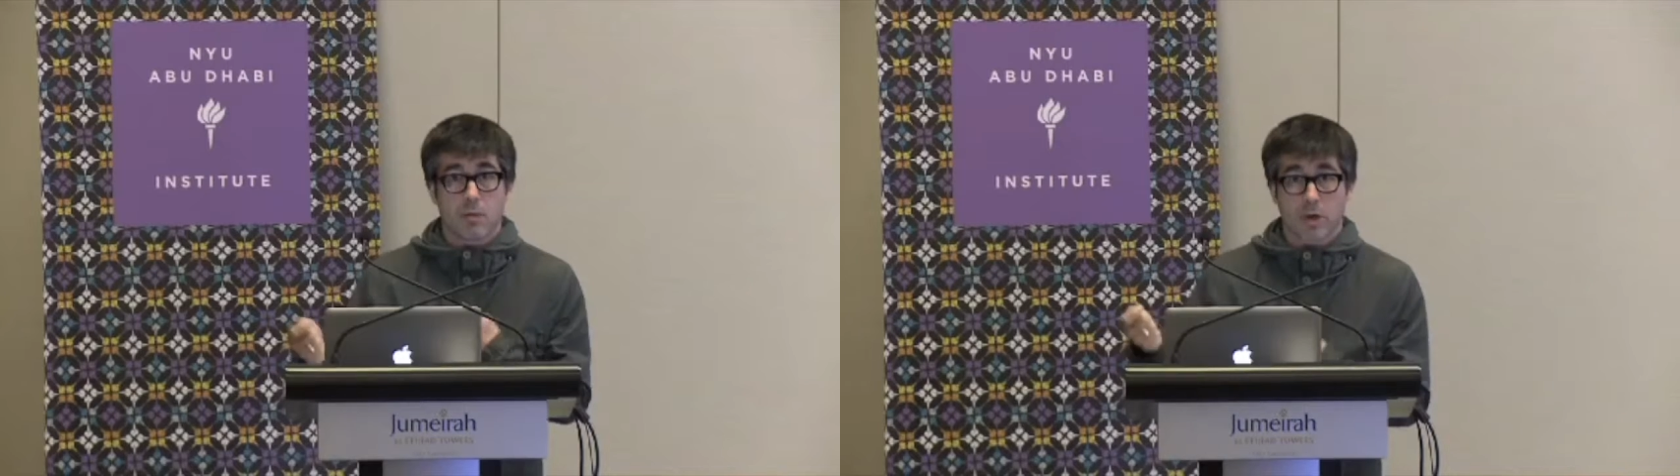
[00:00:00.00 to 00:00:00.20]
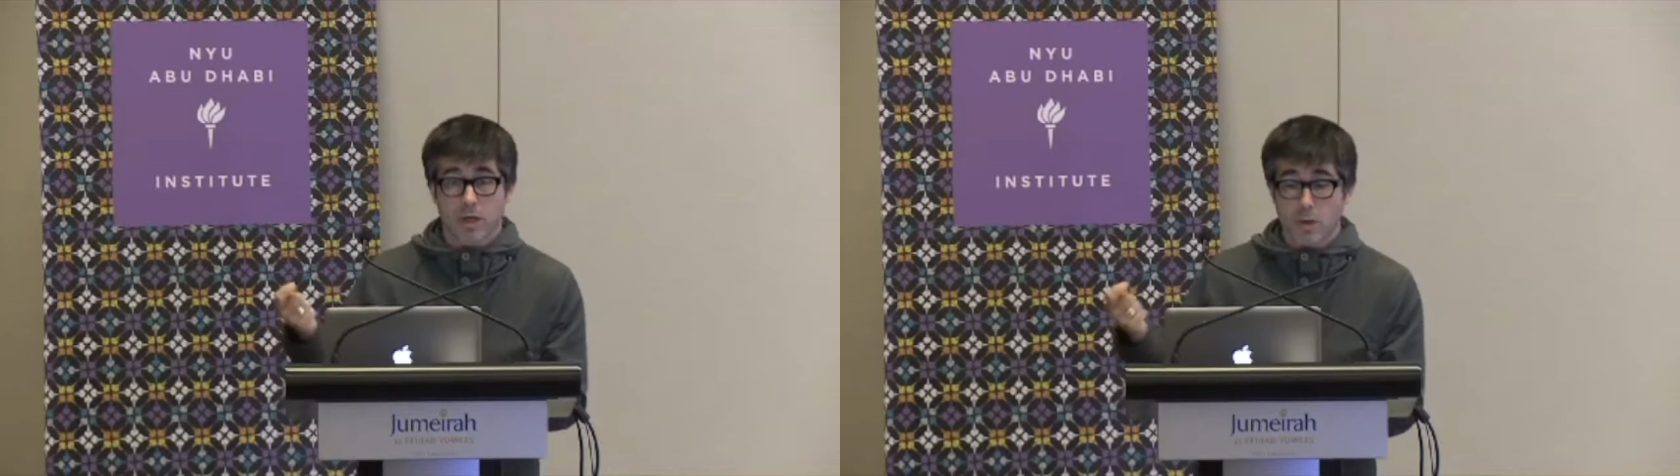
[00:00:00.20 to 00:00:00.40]

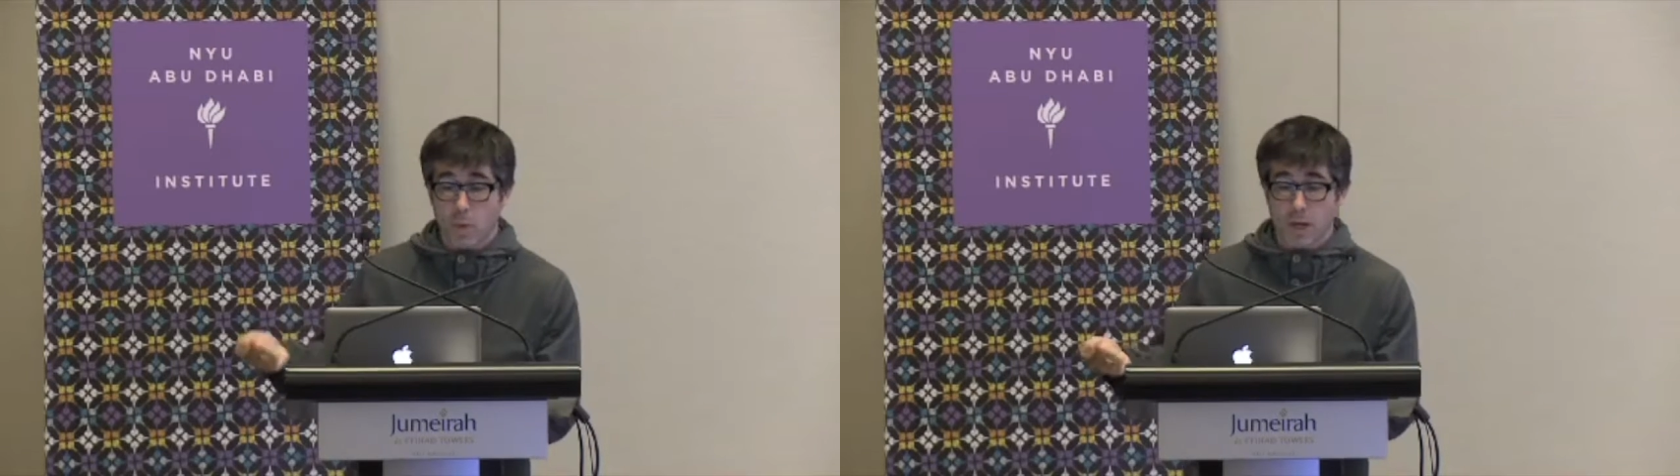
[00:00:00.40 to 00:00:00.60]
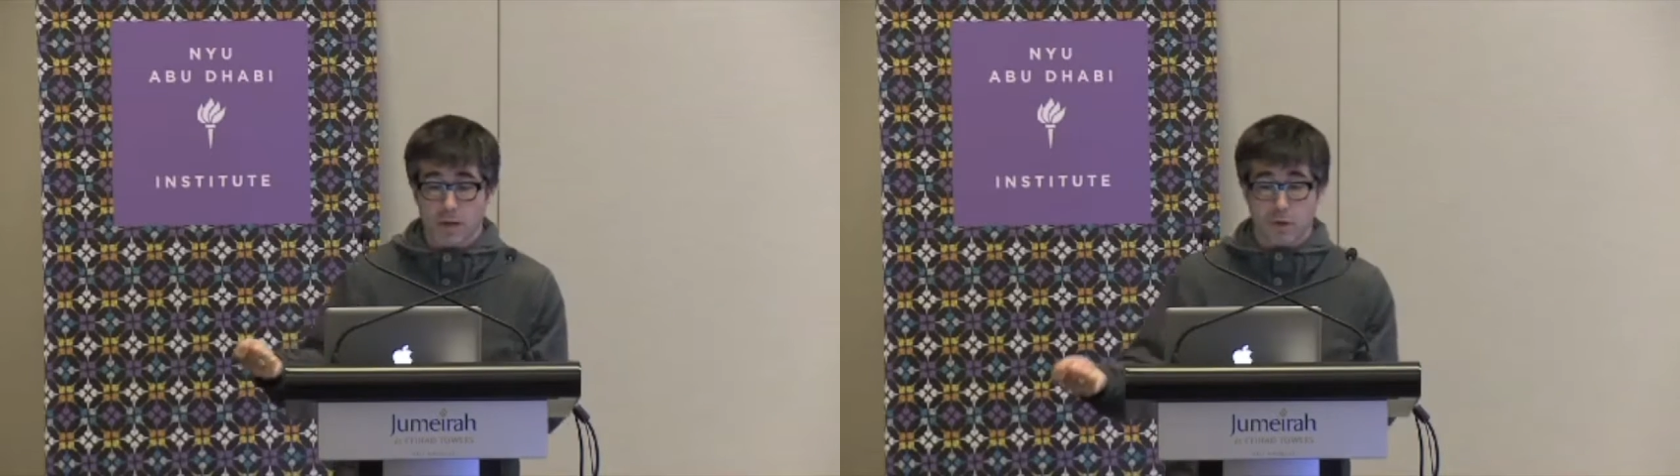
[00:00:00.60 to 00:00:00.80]
working
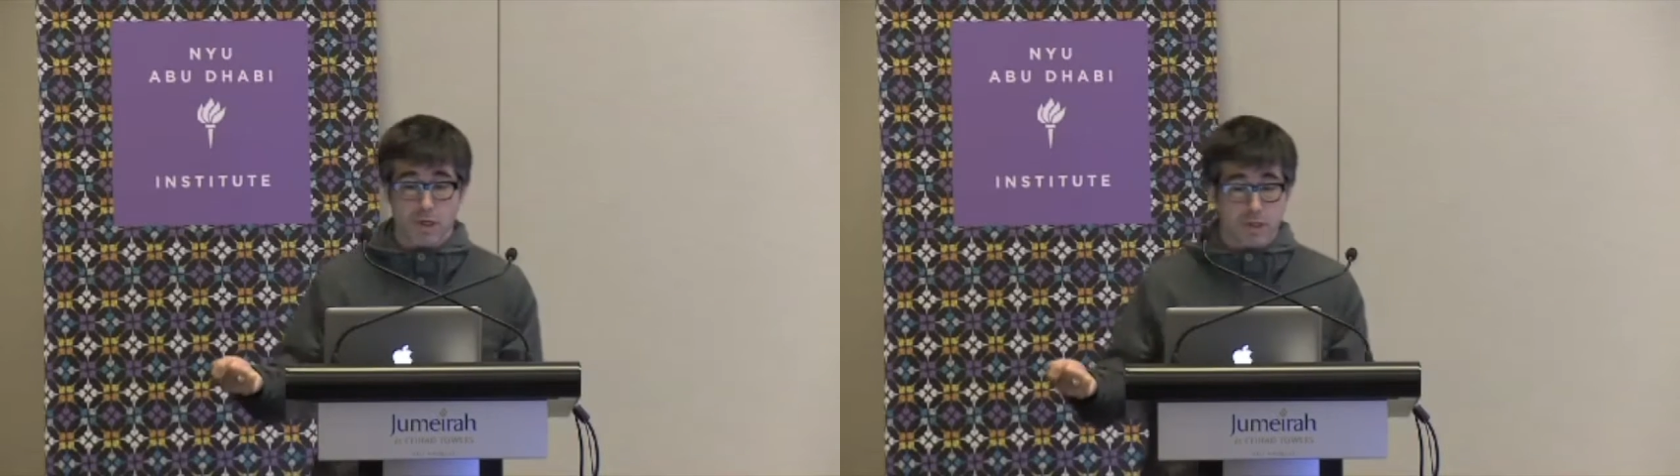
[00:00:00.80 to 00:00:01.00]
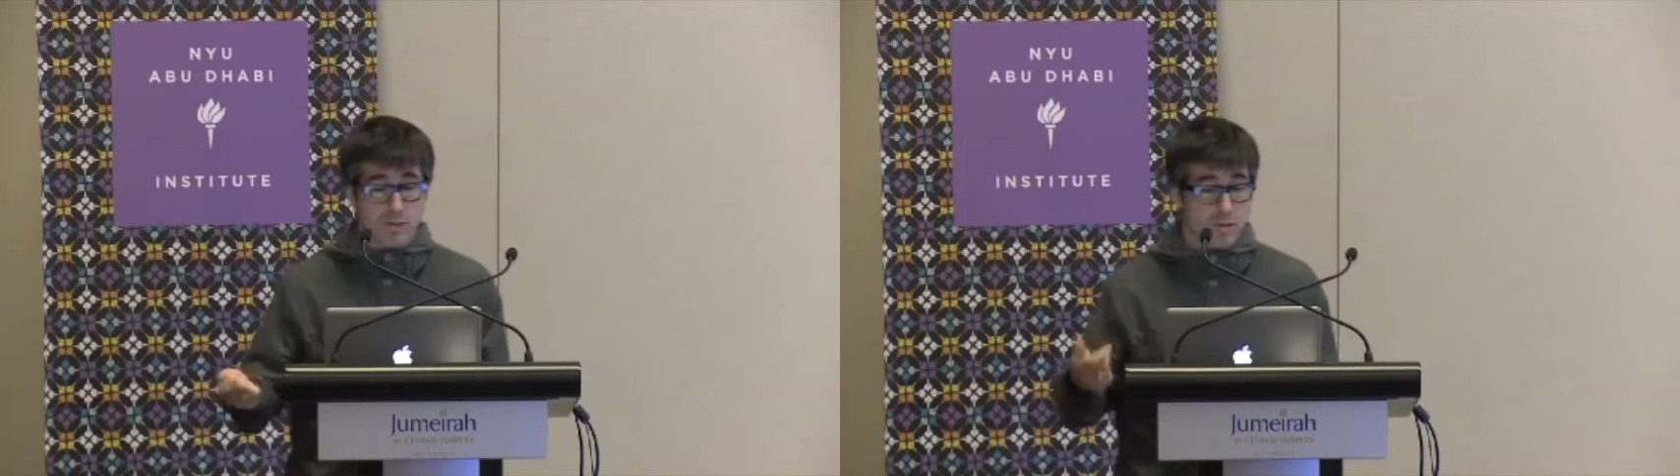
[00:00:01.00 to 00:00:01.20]
well or
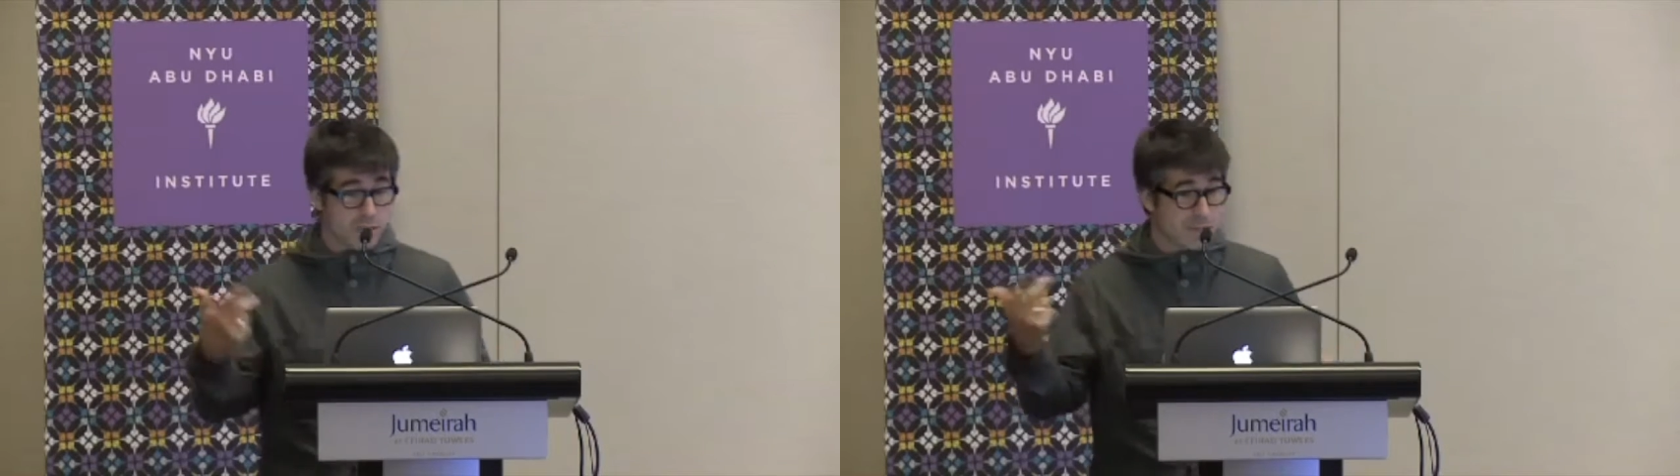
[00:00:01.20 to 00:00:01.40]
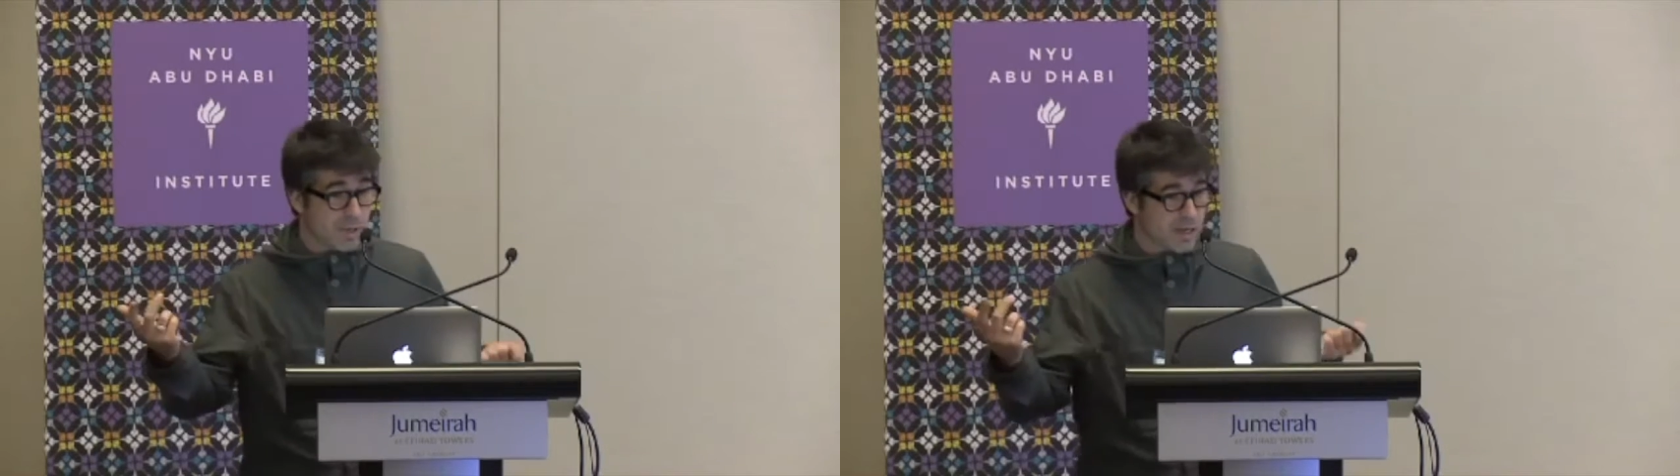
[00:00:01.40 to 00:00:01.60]
not on this